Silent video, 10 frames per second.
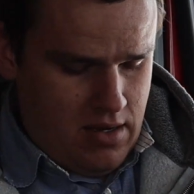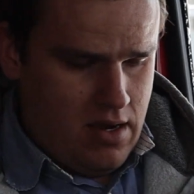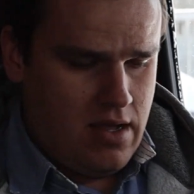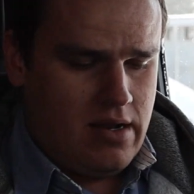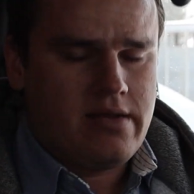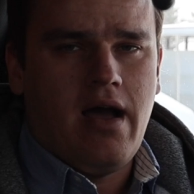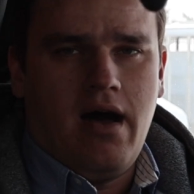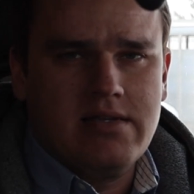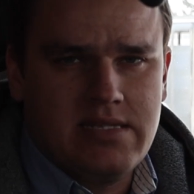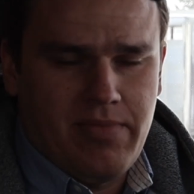And it
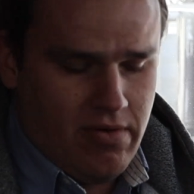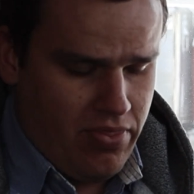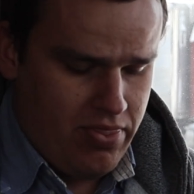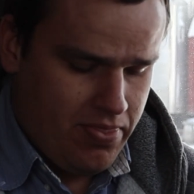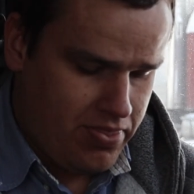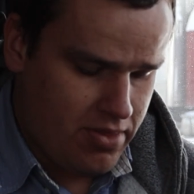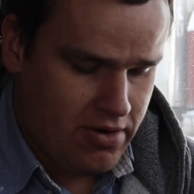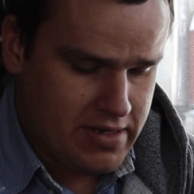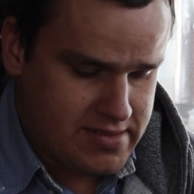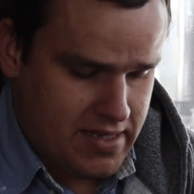cost about
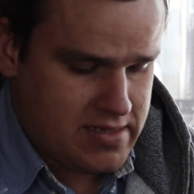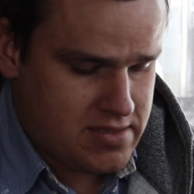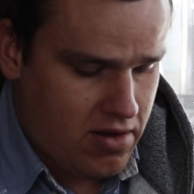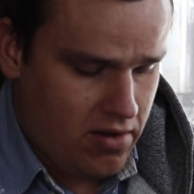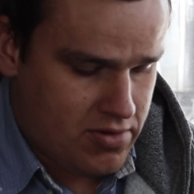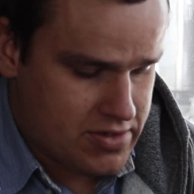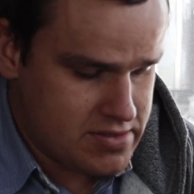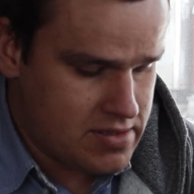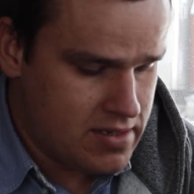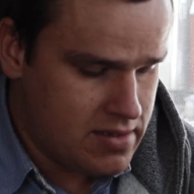
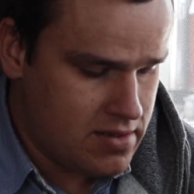$36